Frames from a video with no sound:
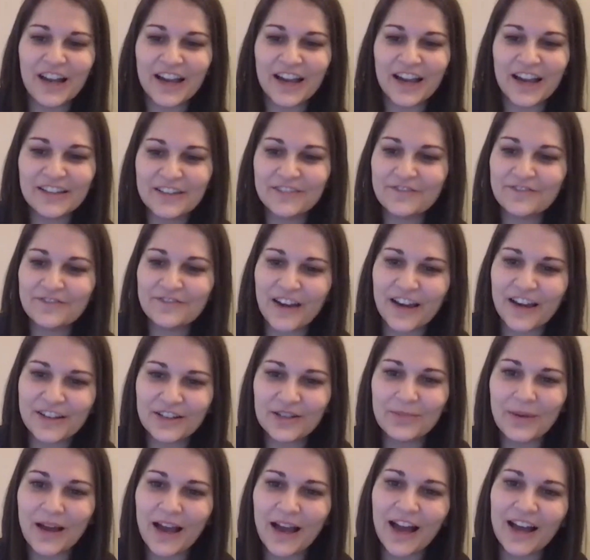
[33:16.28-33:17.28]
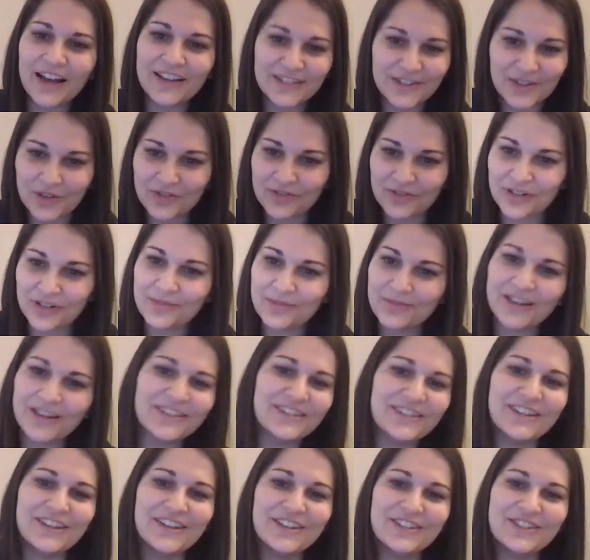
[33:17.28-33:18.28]
any final Passover
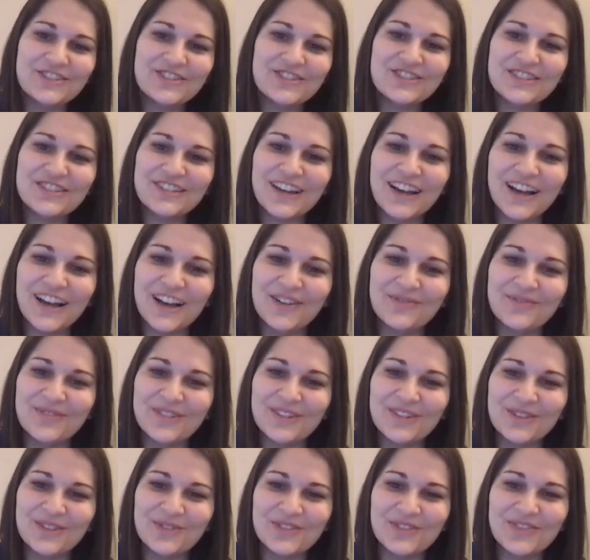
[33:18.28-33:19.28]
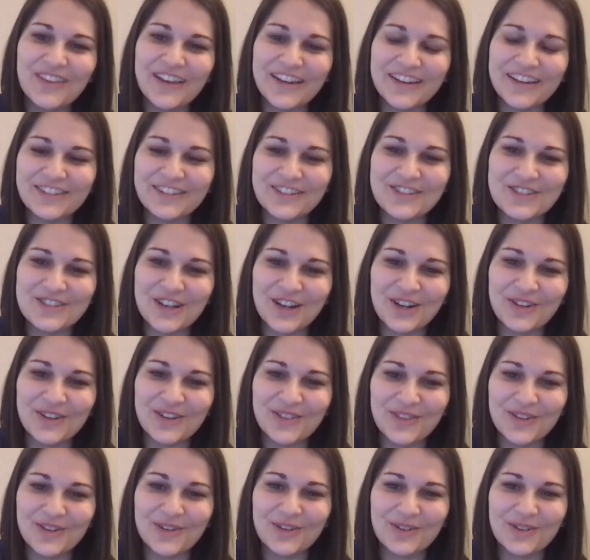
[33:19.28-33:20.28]
message you would like to share
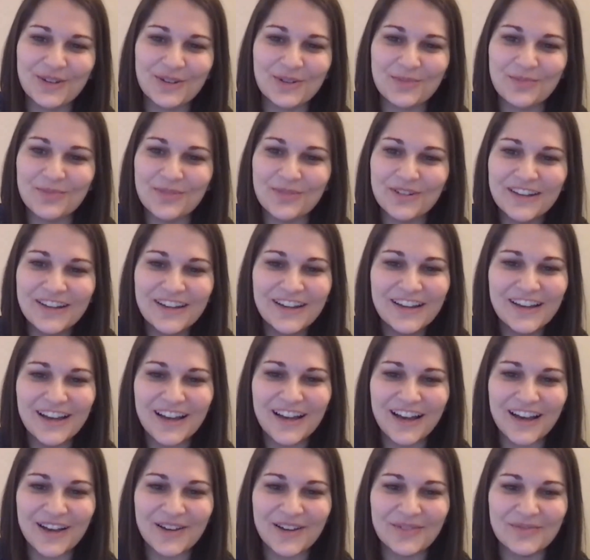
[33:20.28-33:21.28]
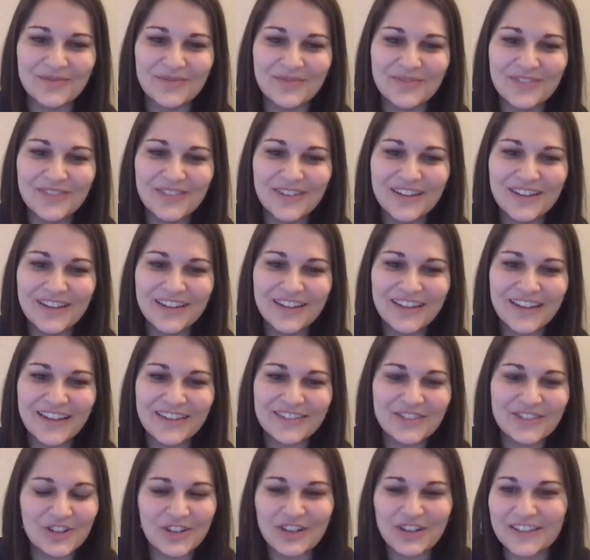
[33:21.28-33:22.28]
with the group
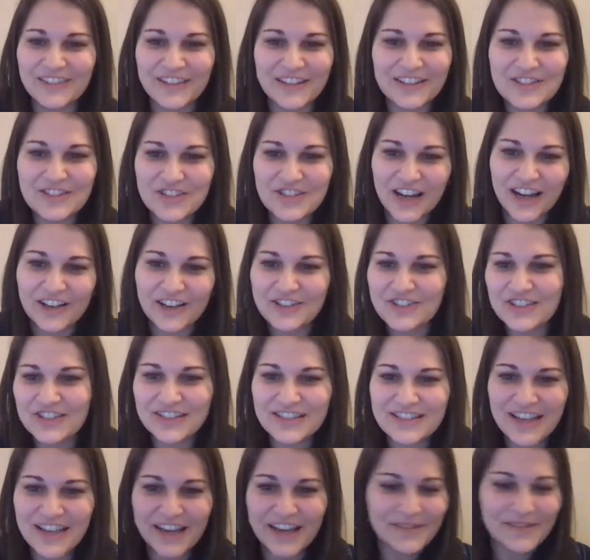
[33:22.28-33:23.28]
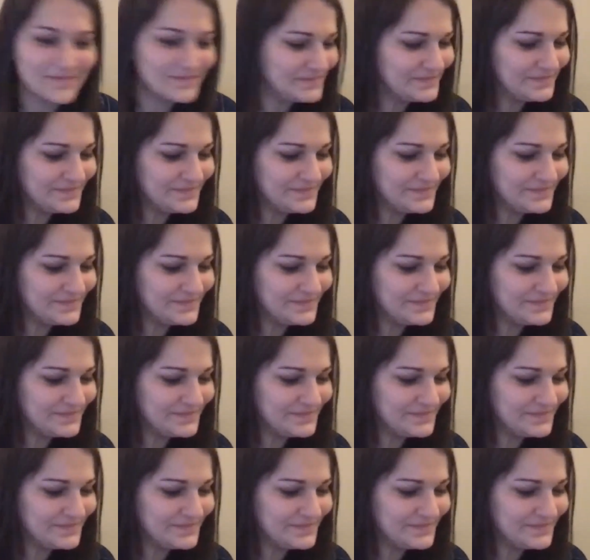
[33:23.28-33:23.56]
during this challenging time?